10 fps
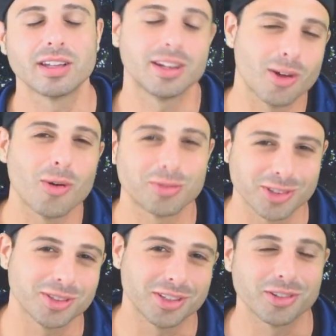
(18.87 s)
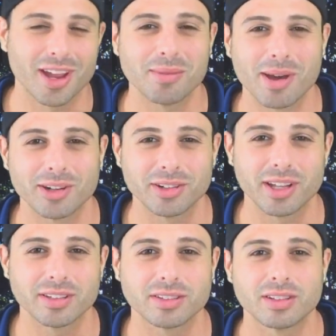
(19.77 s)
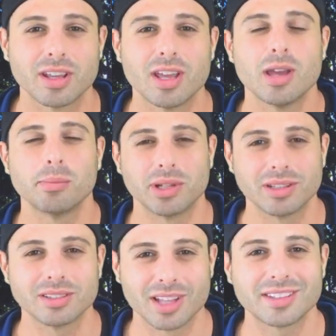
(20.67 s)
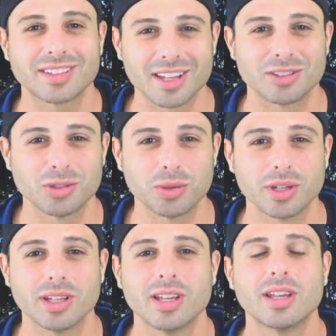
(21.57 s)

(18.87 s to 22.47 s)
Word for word: and hopefully you did your Antminer dance. But let's get to it.